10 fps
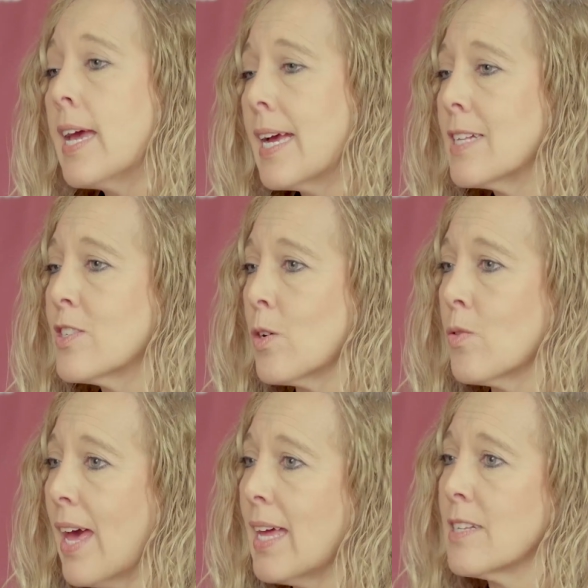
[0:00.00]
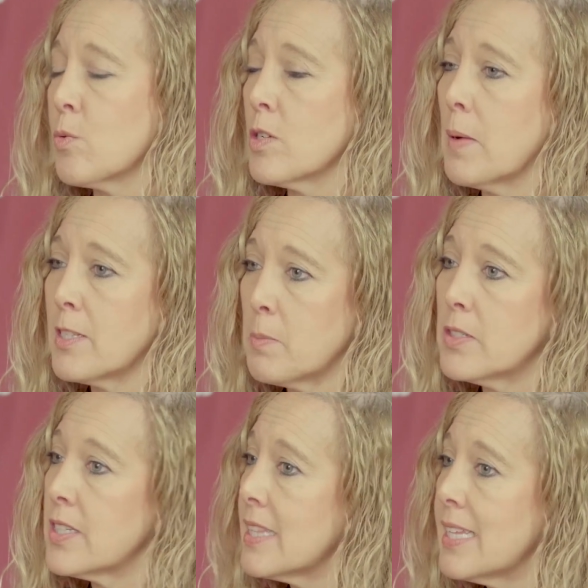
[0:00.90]
And so that is a
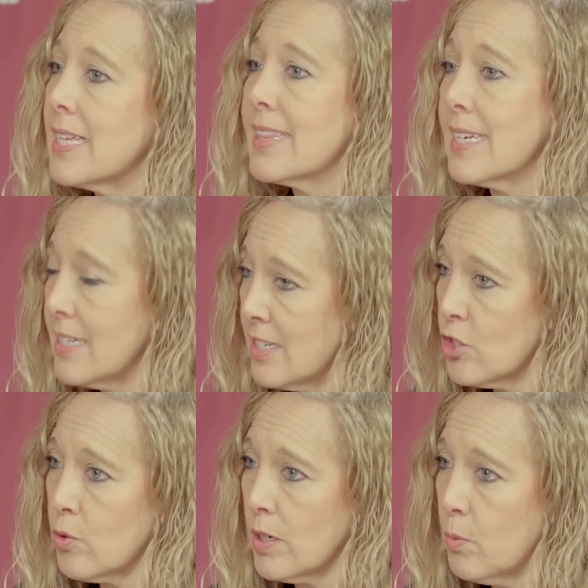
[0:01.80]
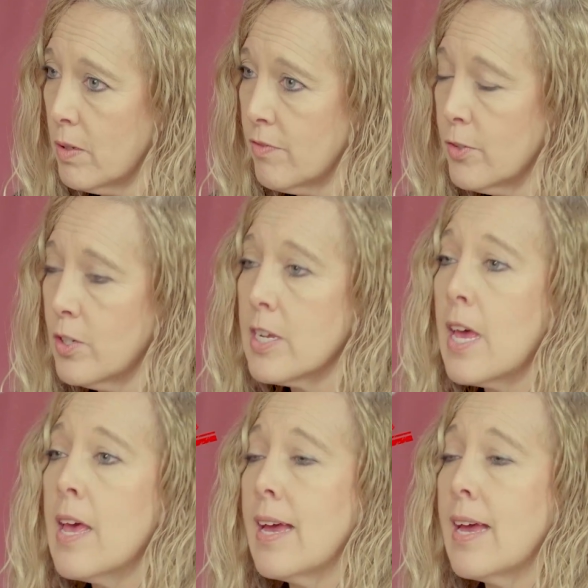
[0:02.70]
responsibility that the district would foot.